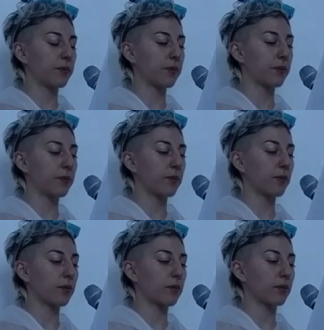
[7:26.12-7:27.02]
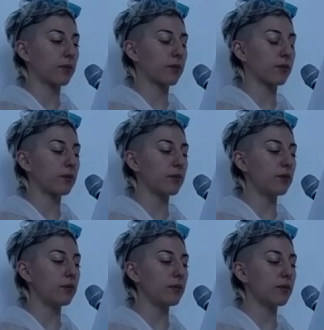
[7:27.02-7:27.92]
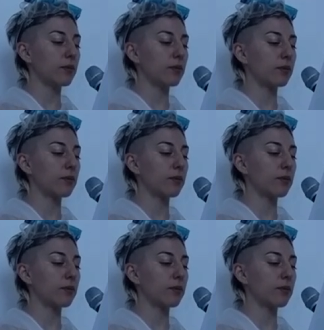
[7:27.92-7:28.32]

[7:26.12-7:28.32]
No one is speaking in this clip.